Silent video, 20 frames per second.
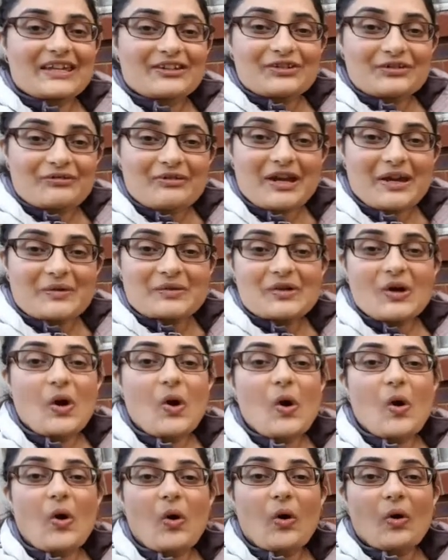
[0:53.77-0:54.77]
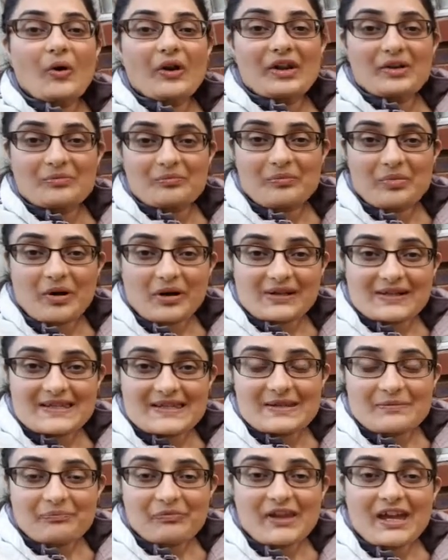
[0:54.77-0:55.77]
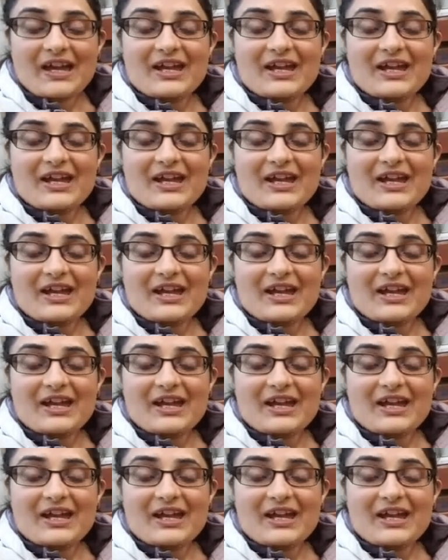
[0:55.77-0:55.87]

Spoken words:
in ground or in pots.